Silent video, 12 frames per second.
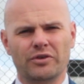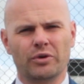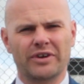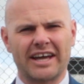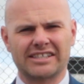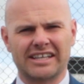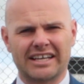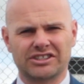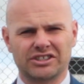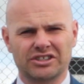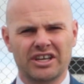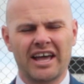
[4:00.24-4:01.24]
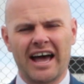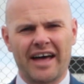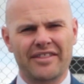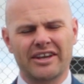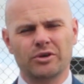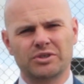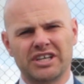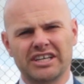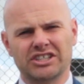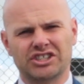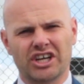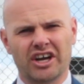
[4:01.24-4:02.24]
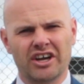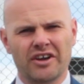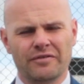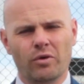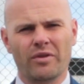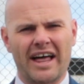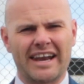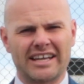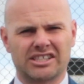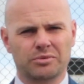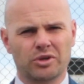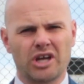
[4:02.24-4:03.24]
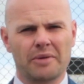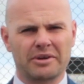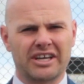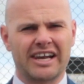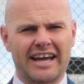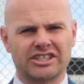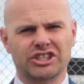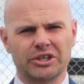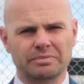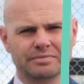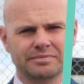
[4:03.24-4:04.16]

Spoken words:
your next lesson, and then your teacher for that lesson will come and collect you.